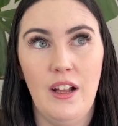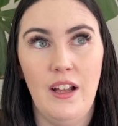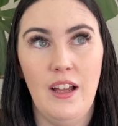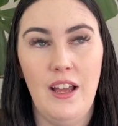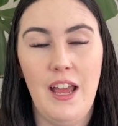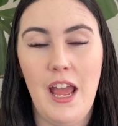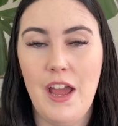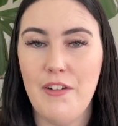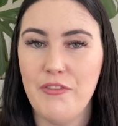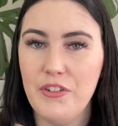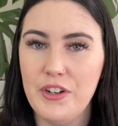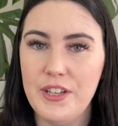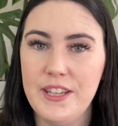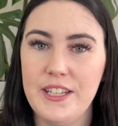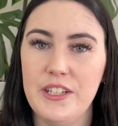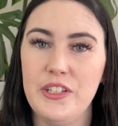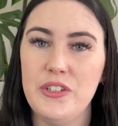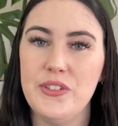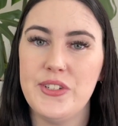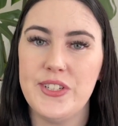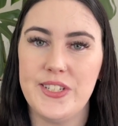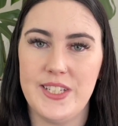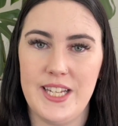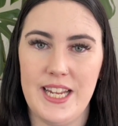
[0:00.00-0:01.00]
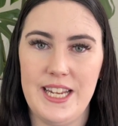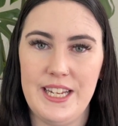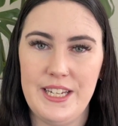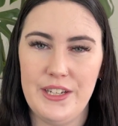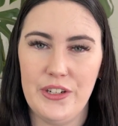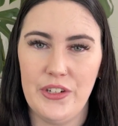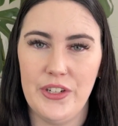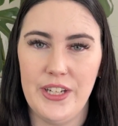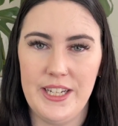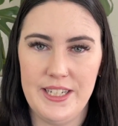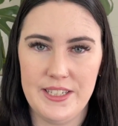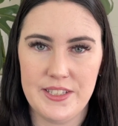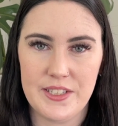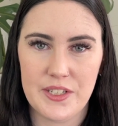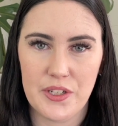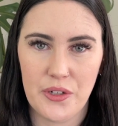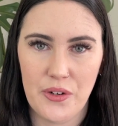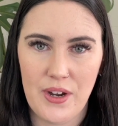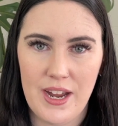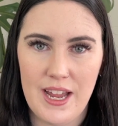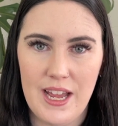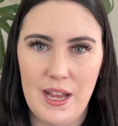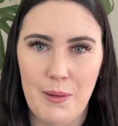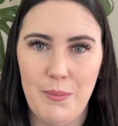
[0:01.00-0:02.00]
everything you see on
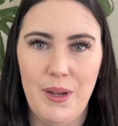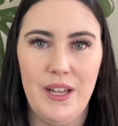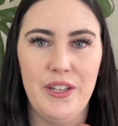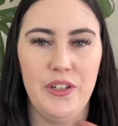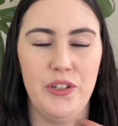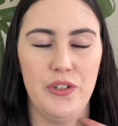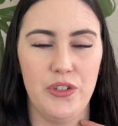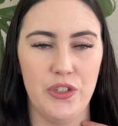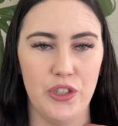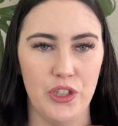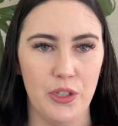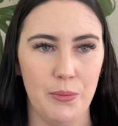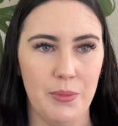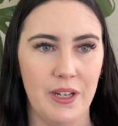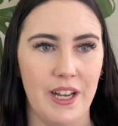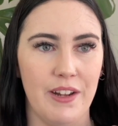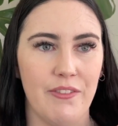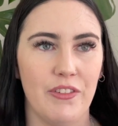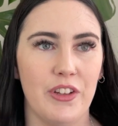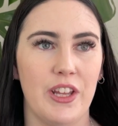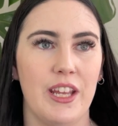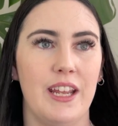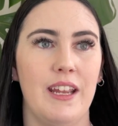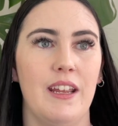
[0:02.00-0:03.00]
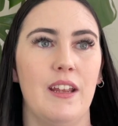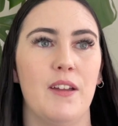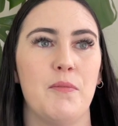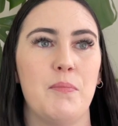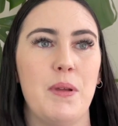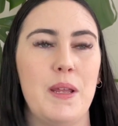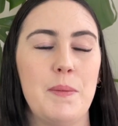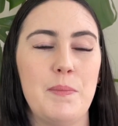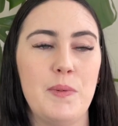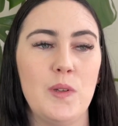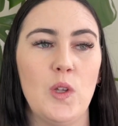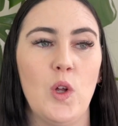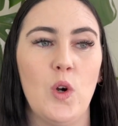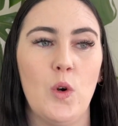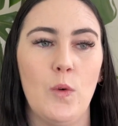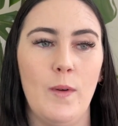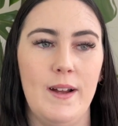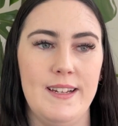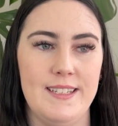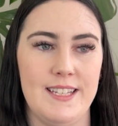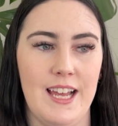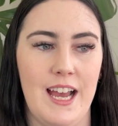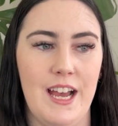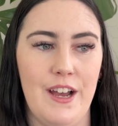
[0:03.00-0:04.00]
Instagram and YouTube and everything, people
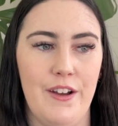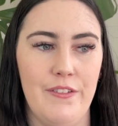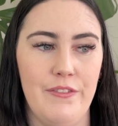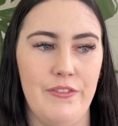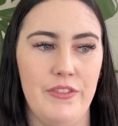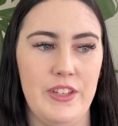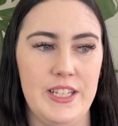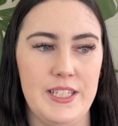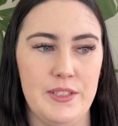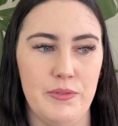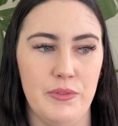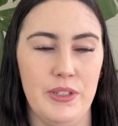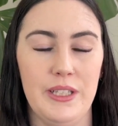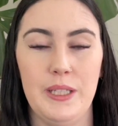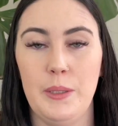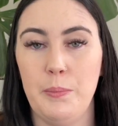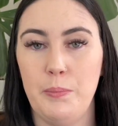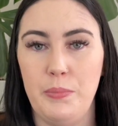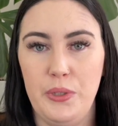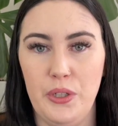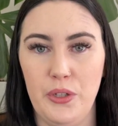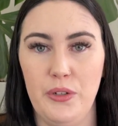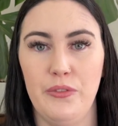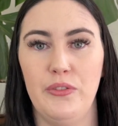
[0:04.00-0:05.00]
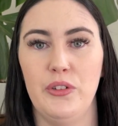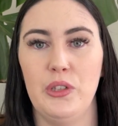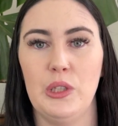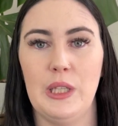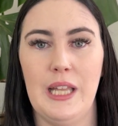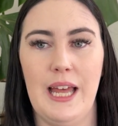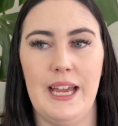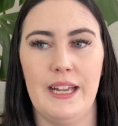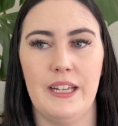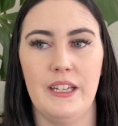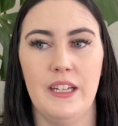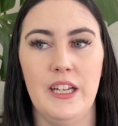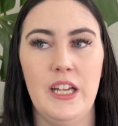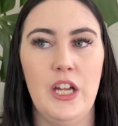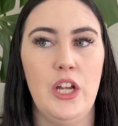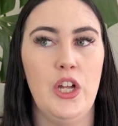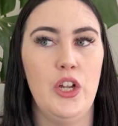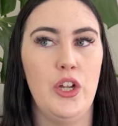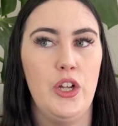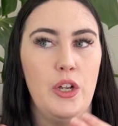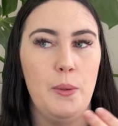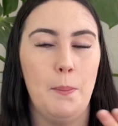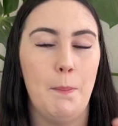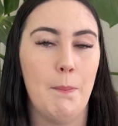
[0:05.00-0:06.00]
always have these really beautiful like
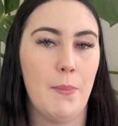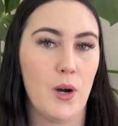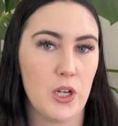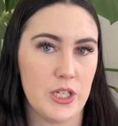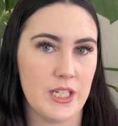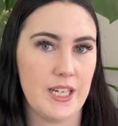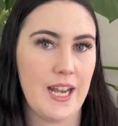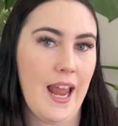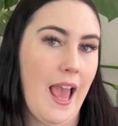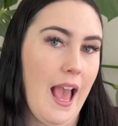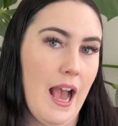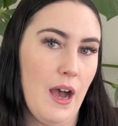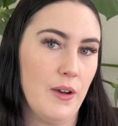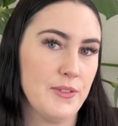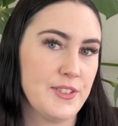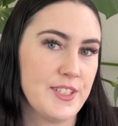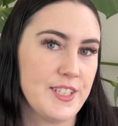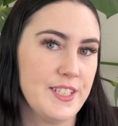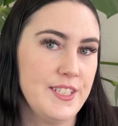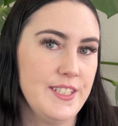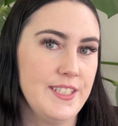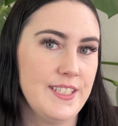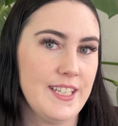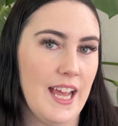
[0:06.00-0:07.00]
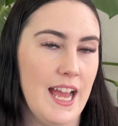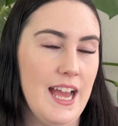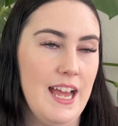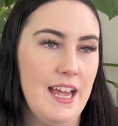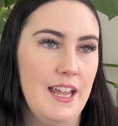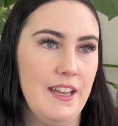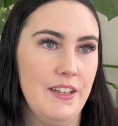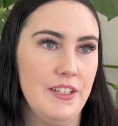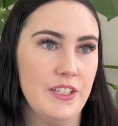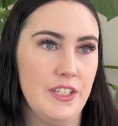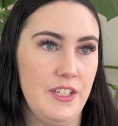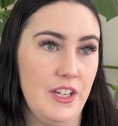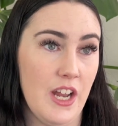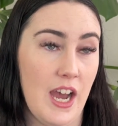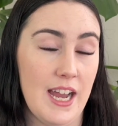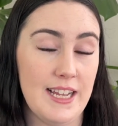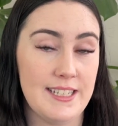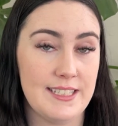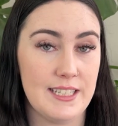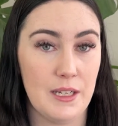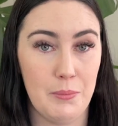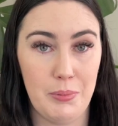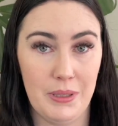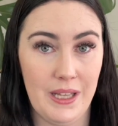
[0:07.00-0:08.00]
modern houses and
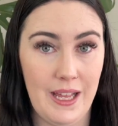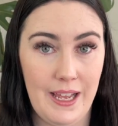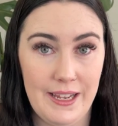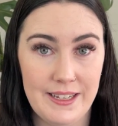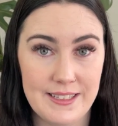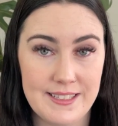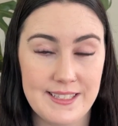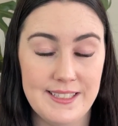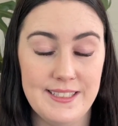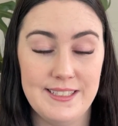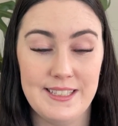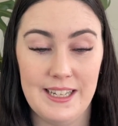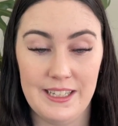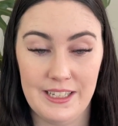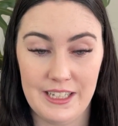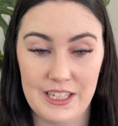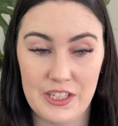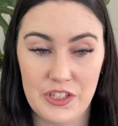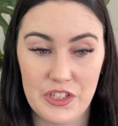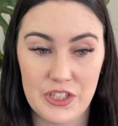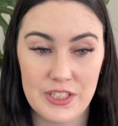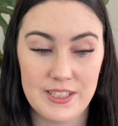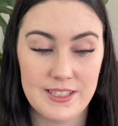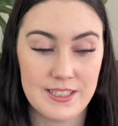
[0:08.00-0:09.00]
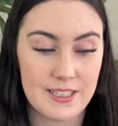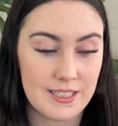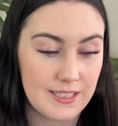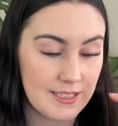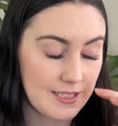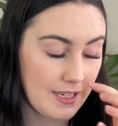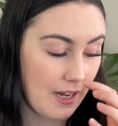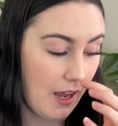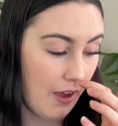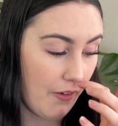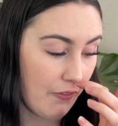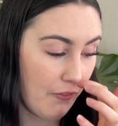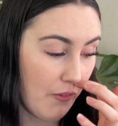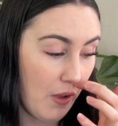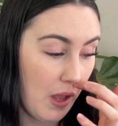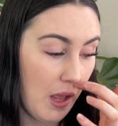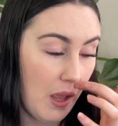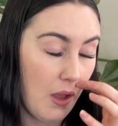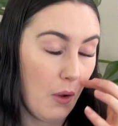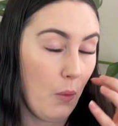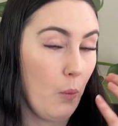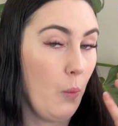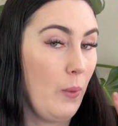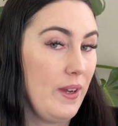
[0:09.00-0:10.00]
nice appliances and kitchens and stuff.
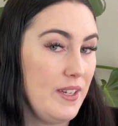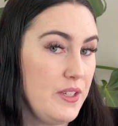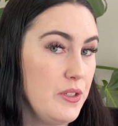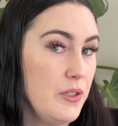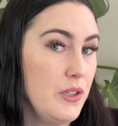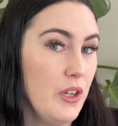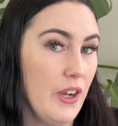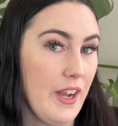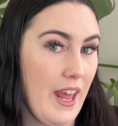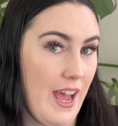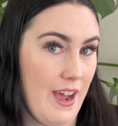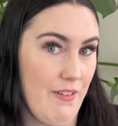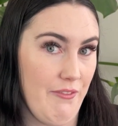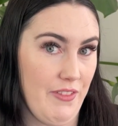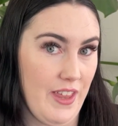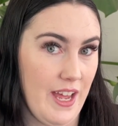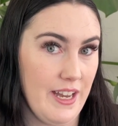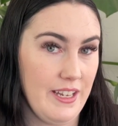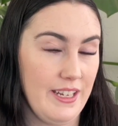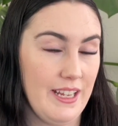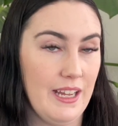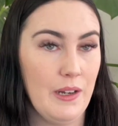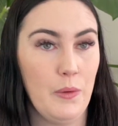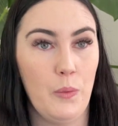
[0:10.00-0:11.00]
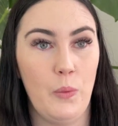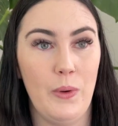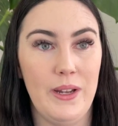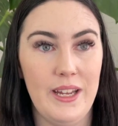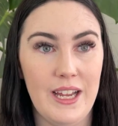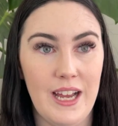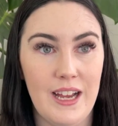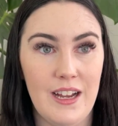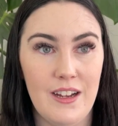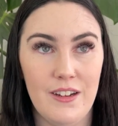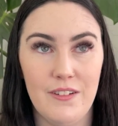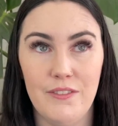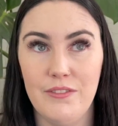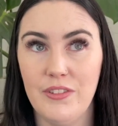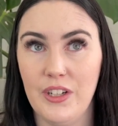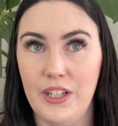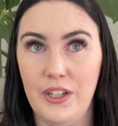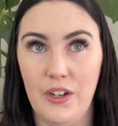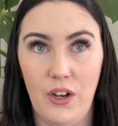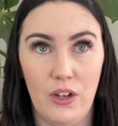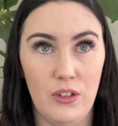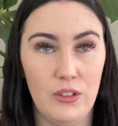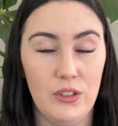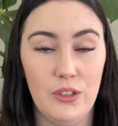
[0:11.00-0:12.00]
We do not have that yet. We have
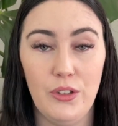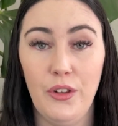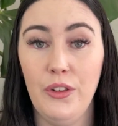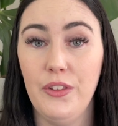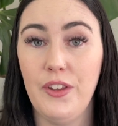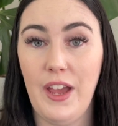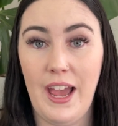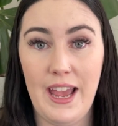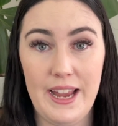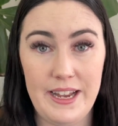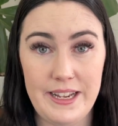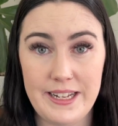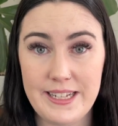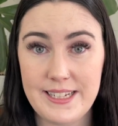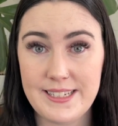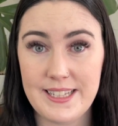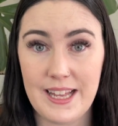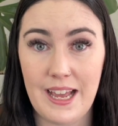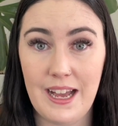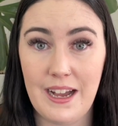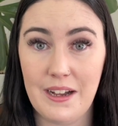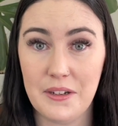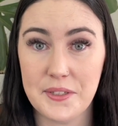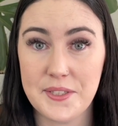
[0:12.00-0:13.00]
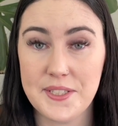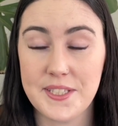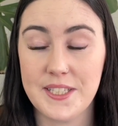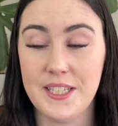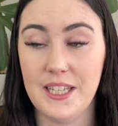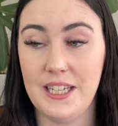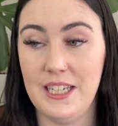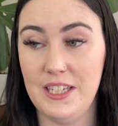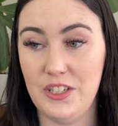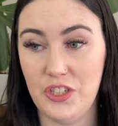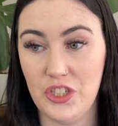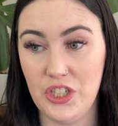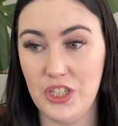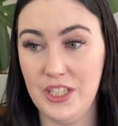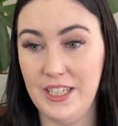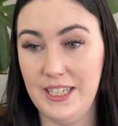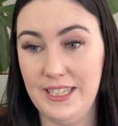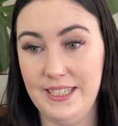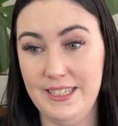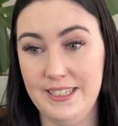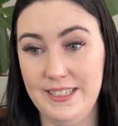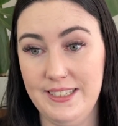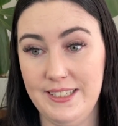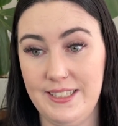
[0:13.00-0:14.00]
an old 80s house. The kitchen
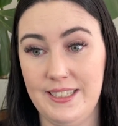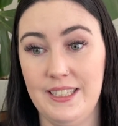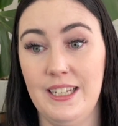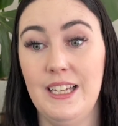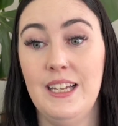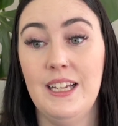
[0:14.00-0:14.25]
is